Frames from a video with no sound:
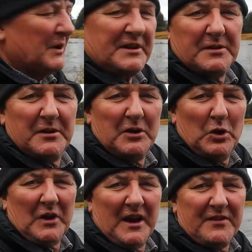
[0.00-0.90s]
but
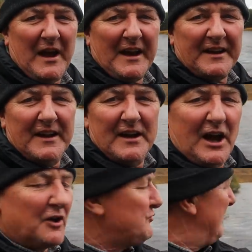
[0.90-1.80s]
look at that.
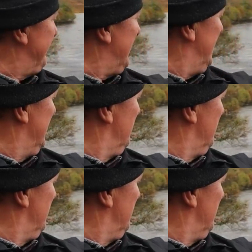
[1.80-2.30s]
A river